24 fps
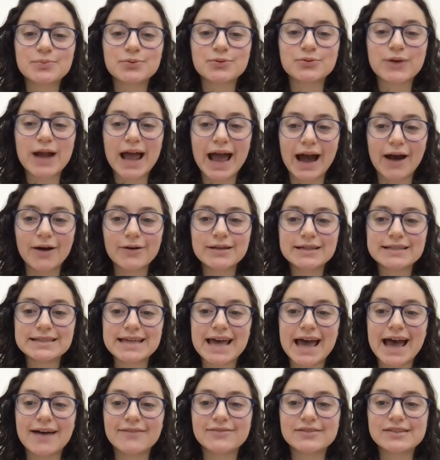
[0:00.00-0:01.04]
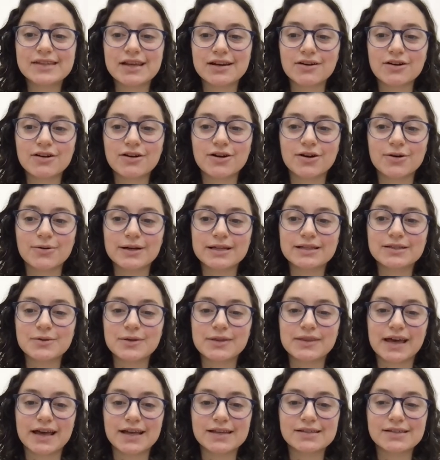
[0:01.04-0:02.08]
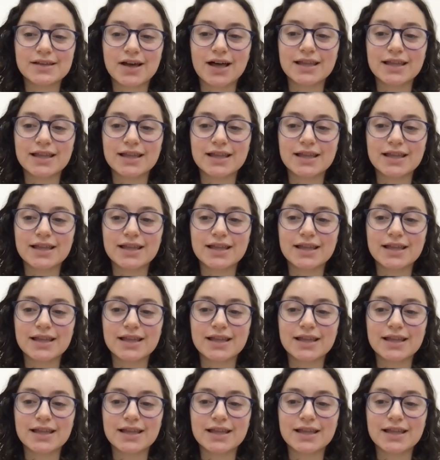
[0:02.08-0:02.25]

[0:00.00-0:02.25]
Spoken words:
proud to have Sarah Hurwitz with us